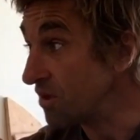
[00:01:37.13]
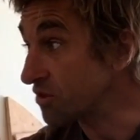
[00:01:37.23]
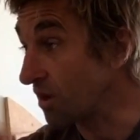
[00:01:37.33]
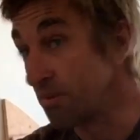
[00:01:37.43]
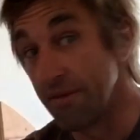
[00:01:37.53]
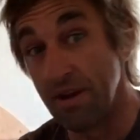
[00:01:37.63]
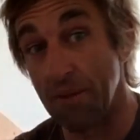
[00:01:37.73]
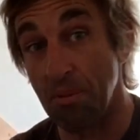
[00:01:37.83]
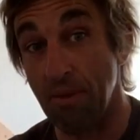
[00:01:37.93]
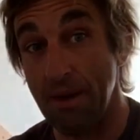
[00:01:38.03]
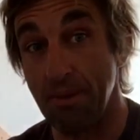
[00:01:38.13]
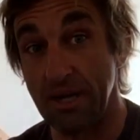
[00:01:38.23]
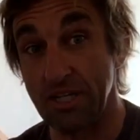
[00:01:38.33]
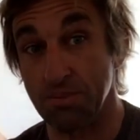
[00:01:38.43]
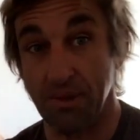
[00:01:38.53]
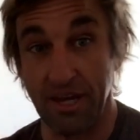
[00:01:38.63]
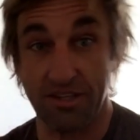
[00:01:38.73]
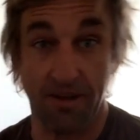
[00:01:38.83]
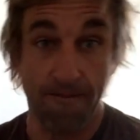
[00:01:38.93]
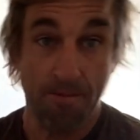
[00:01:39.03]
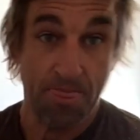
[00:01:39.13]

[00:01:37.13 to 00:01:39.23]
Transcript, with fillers: so I'm living up at my buddy's place.